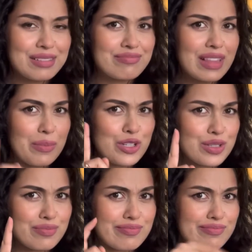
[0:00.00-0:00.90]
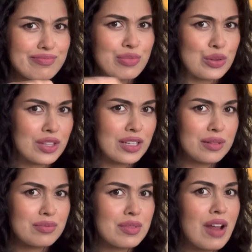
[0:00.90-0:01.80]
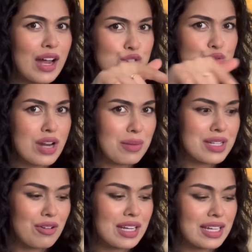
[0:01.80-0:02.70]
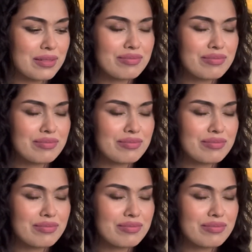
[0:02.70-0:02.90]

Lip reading: Let me just put the actual name down here.